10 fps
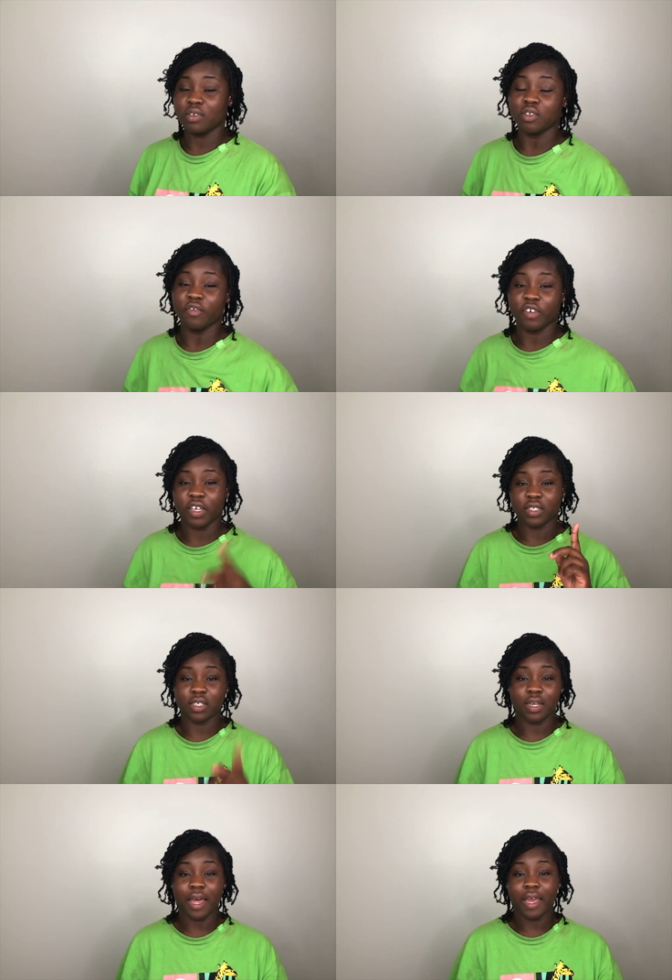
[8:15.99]
Don't forget to
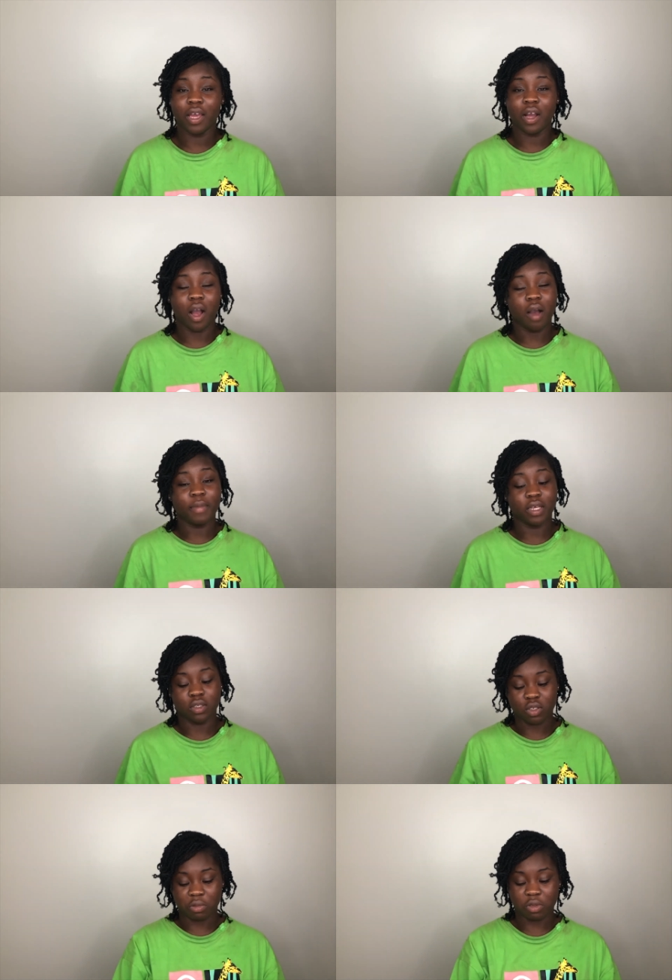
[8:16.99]
like, comment, and
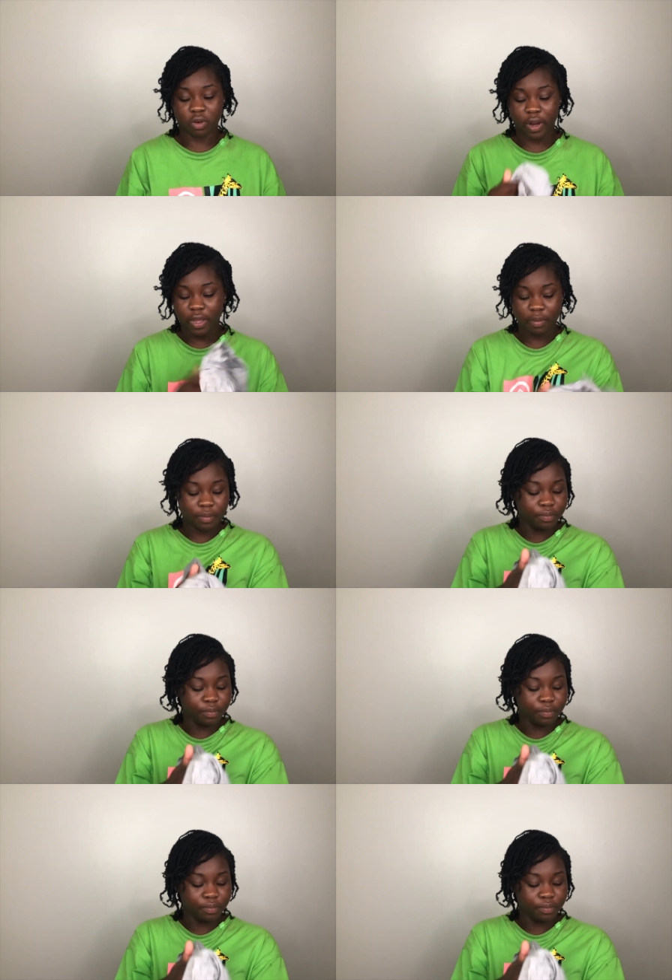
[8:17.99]
subscribe.